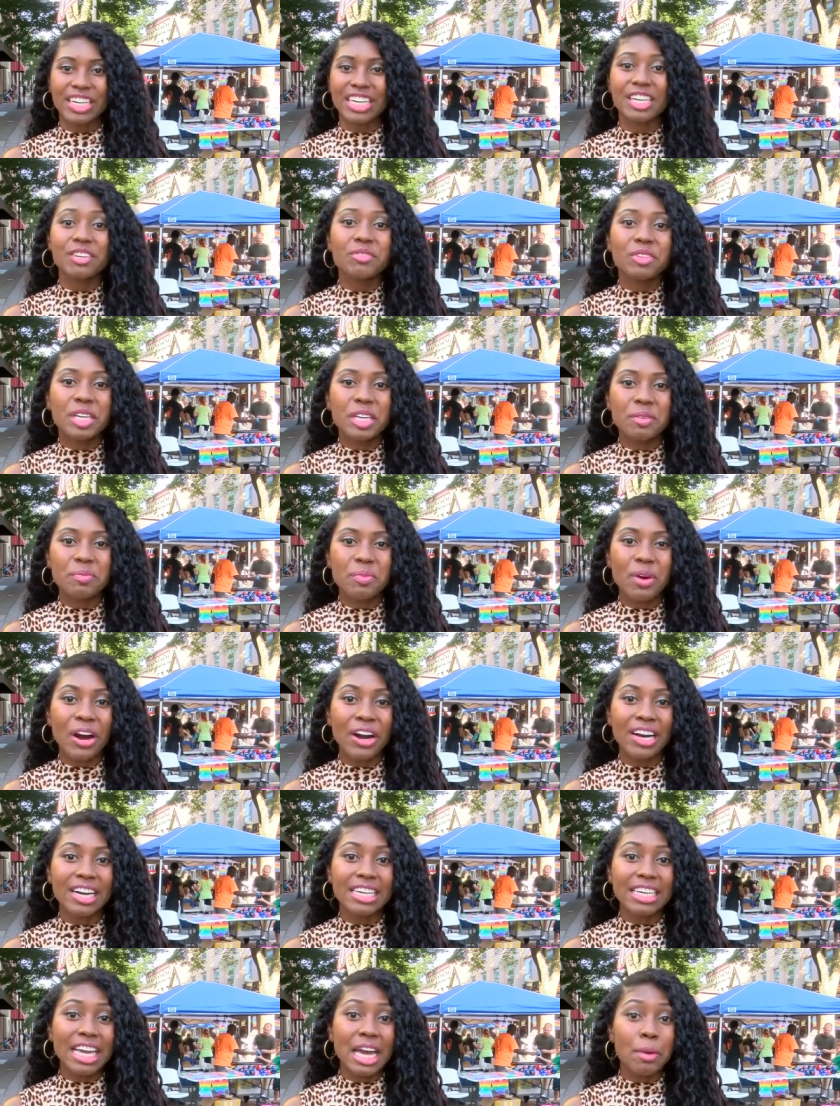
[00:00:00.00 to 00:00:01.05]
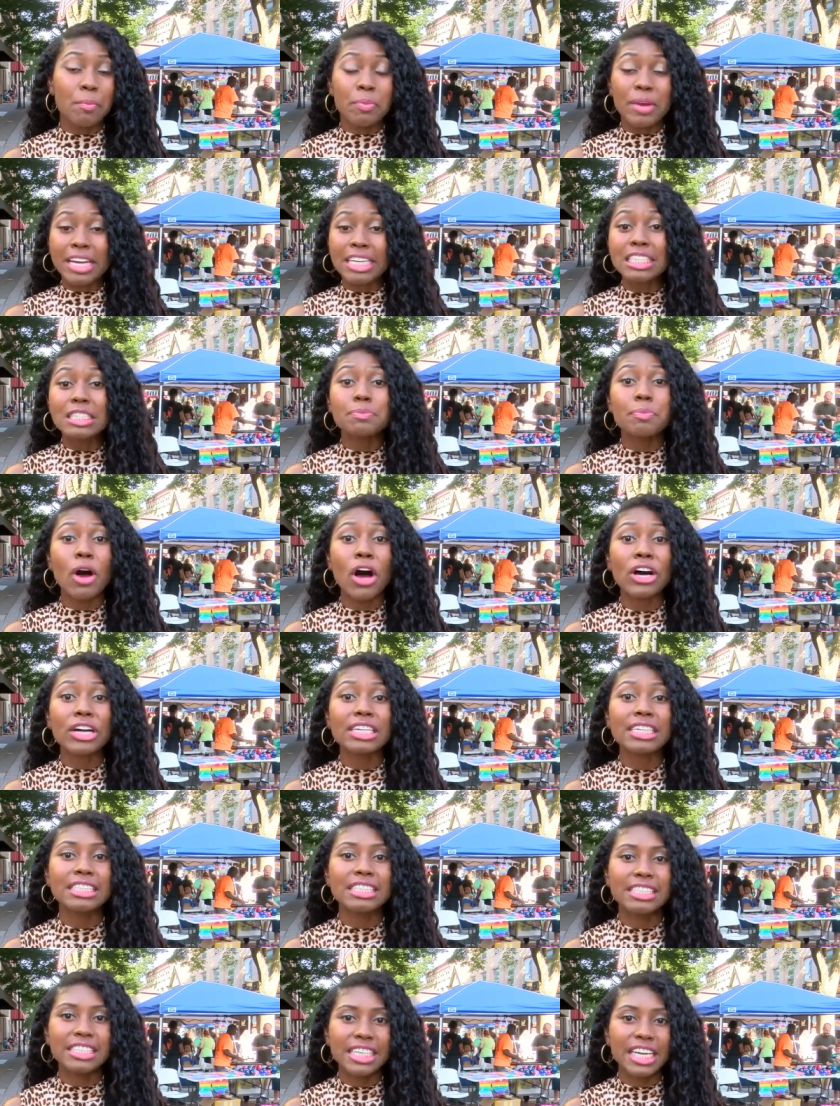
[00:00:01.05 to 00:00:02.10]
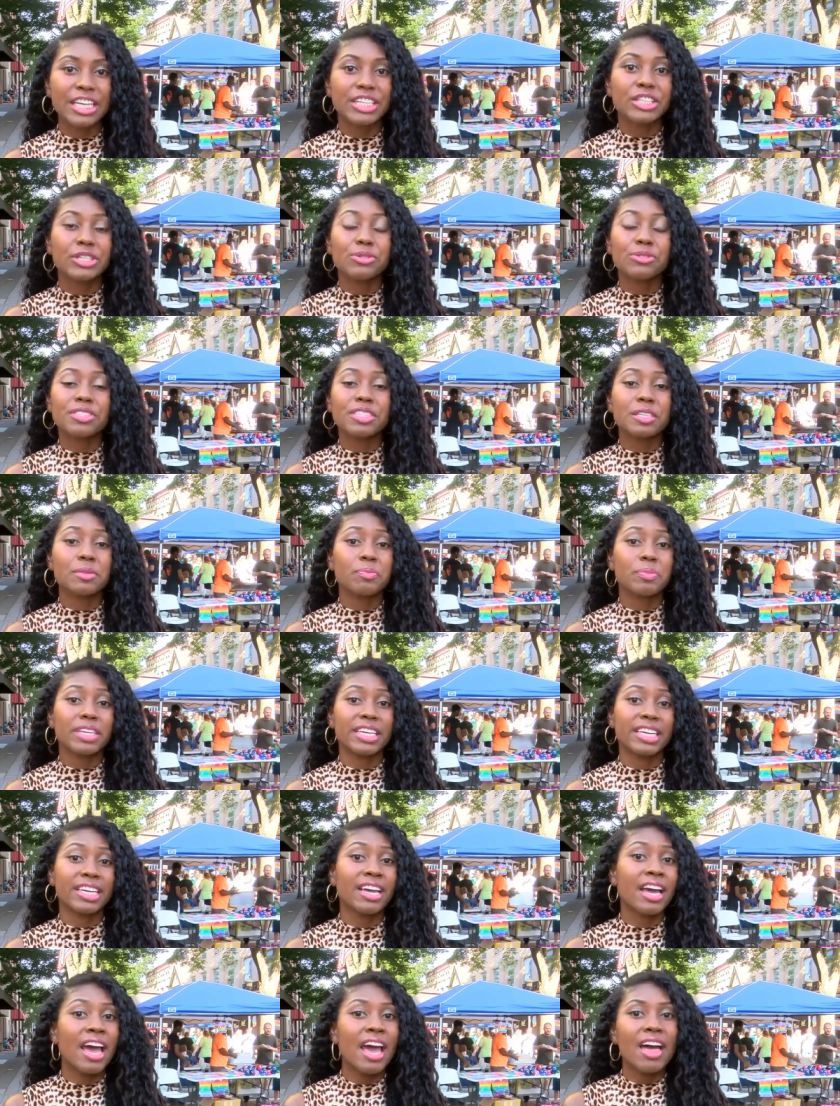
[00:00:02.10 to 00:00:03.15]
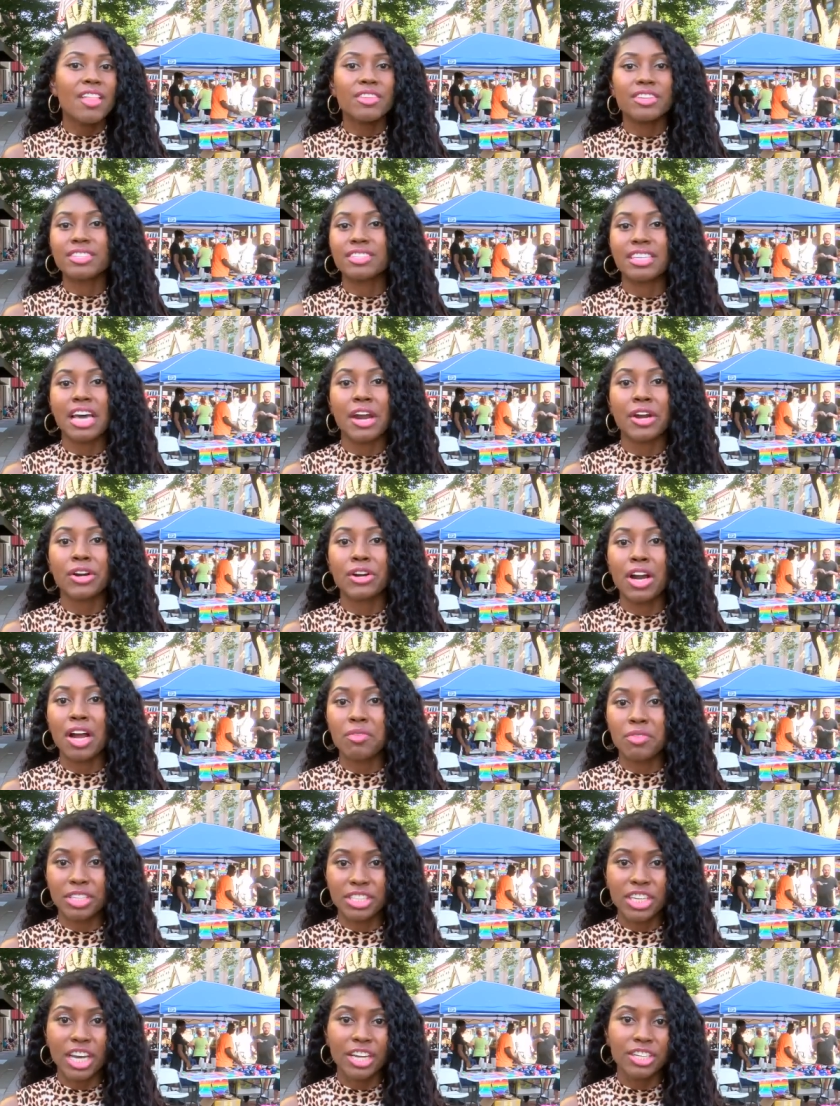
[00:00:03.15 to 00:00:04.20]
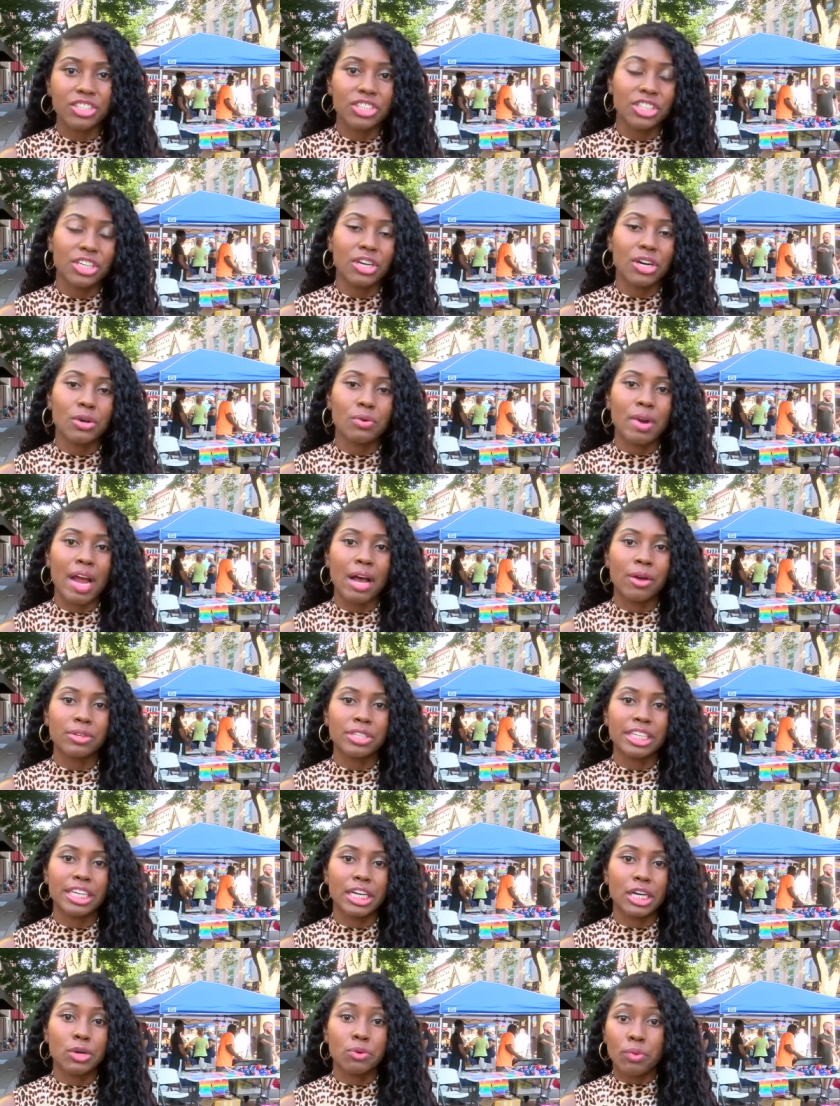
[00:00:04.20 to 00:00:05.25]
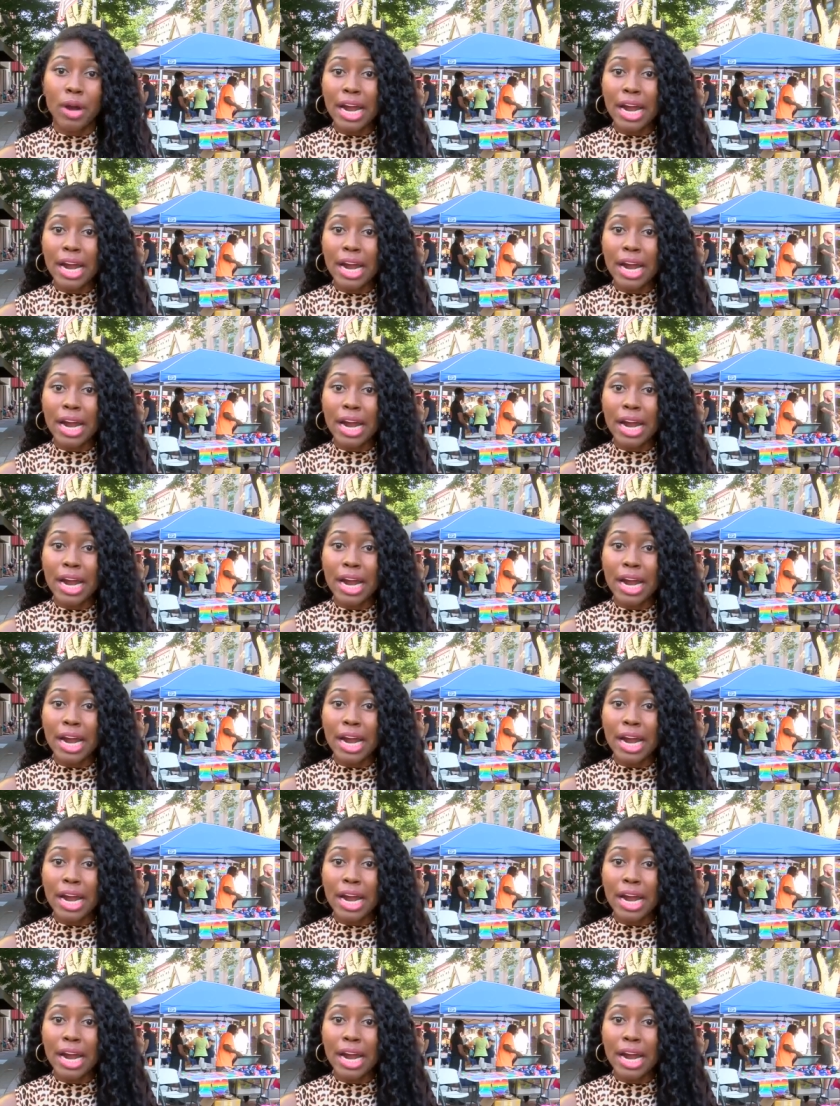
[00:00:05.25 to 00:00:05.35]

good evening, Mark. Yeah, baseball continues to be the center of attention around here.